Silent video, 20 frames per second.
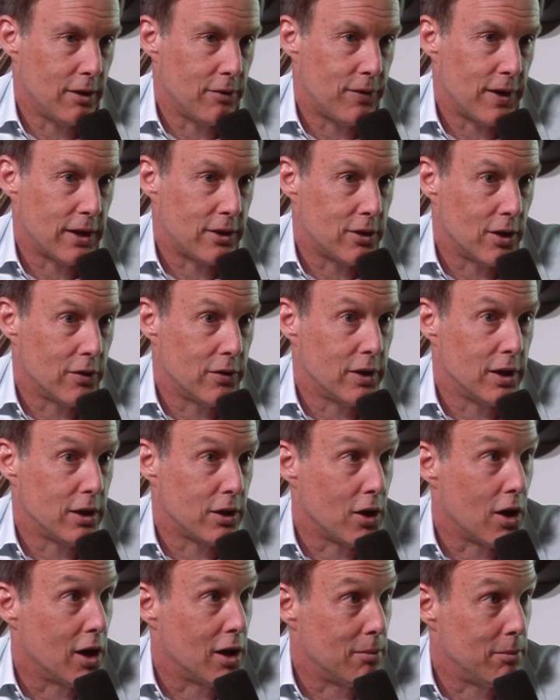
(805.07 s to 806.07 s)
effect on the
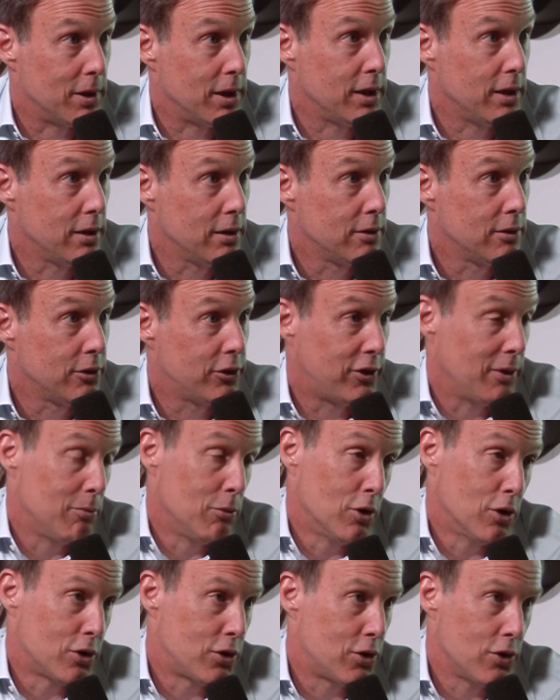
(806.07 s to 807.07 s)
economy,
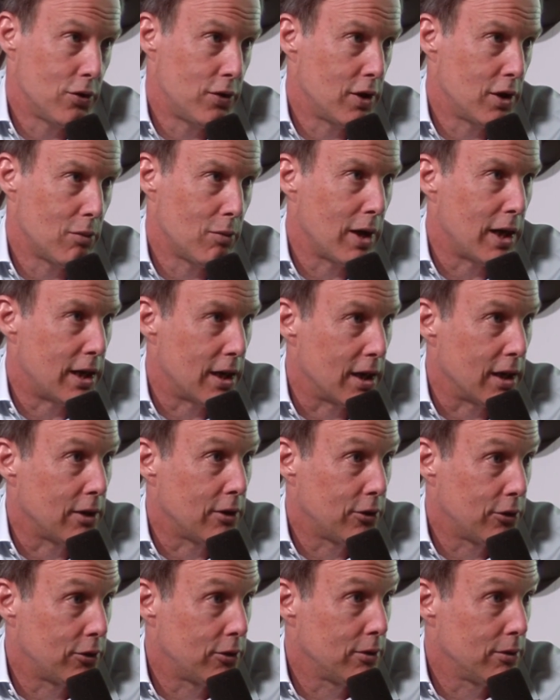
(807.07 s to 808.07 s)
similar to their rate hikes.